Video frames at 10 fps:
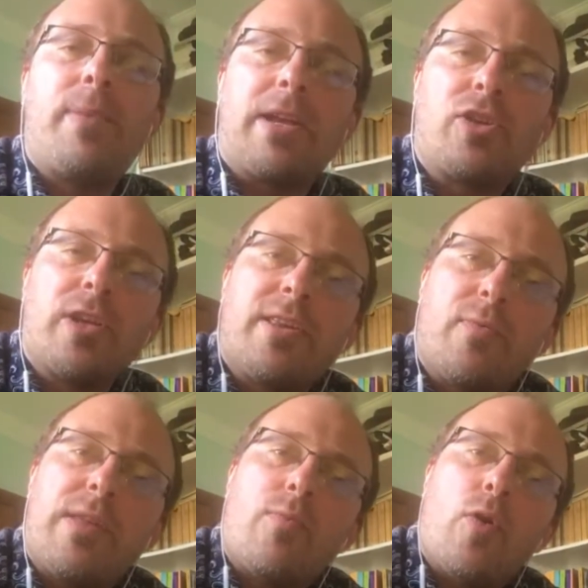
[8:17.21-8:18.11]

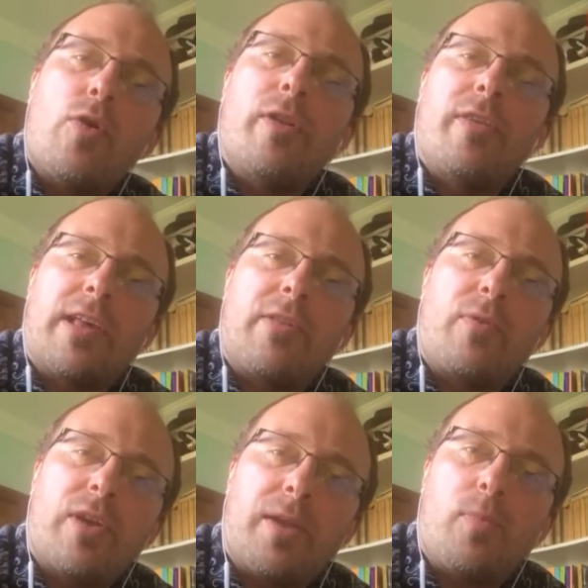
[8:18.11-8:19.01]
pictures with words
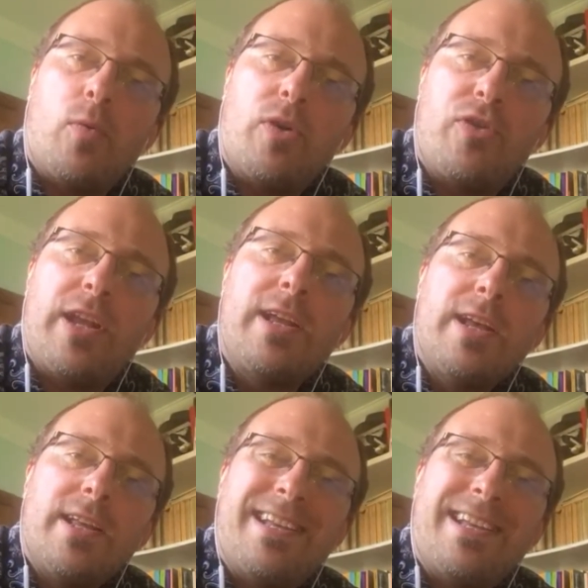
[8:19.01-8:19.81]
as we write poetry.